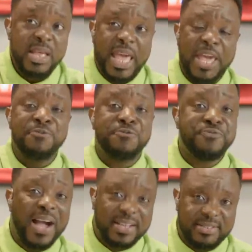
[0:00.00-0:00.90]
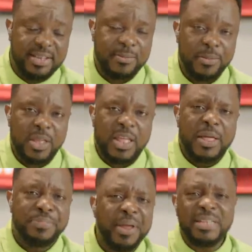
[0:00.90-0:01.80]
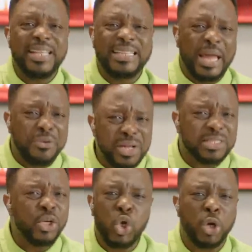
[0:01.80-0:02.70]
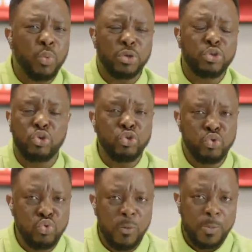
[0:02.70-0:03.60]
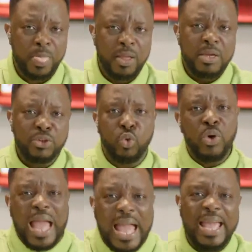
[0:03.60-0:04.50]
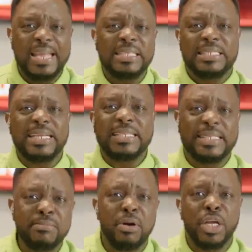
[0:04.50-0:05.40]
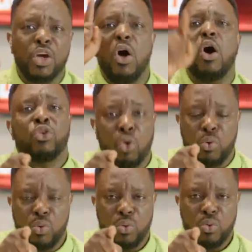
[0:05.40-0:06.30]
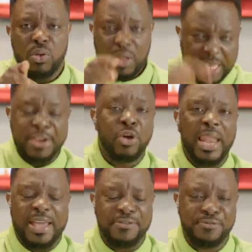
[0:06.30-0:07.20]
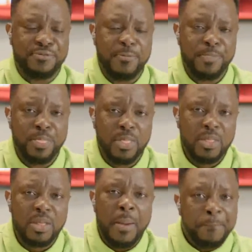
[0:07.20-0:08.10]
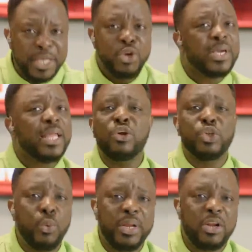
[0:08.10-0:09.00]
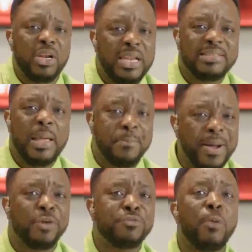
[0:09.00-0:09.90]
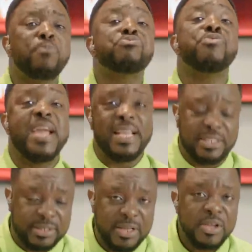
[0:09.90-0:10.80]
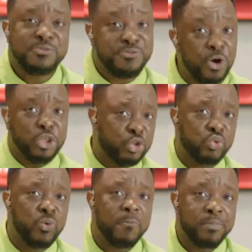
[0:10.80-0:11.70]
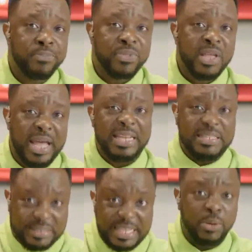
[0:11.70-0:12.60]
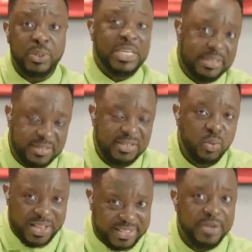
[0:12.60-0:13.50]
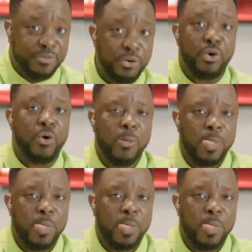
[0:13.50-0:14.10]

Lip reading: In fact, that is the direction God wants you to do to end that demonic order in your life. But you cannot do it unless a man of God prays for you and deal with it once and for all.